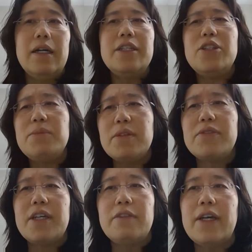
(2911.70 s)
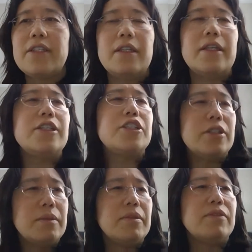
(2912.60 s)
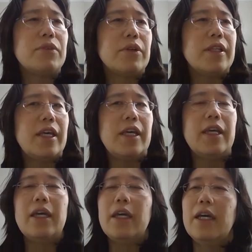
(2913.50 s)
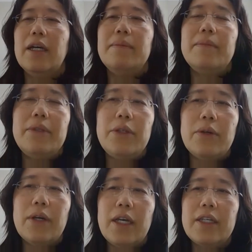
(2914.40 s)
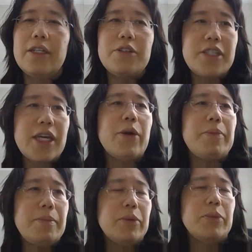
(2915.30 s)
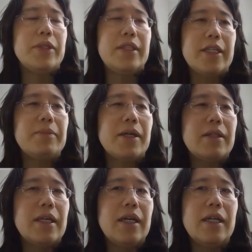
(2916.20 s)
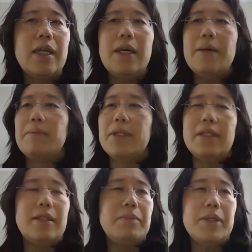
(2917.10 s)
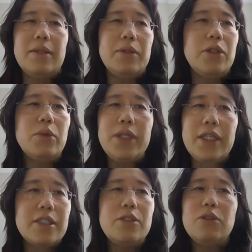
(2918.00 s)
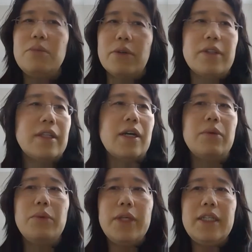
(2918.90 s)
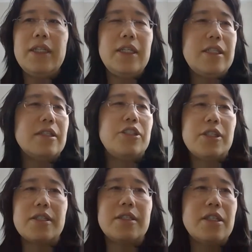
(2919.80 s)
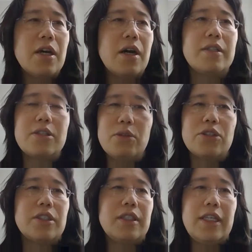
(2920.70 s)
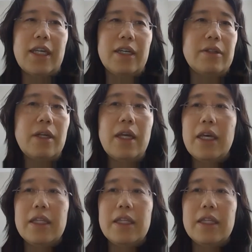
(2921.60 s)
In terms of self-isolation before they, I can understand why people would think about that, but we need to do more than that. We need to just not socially gather.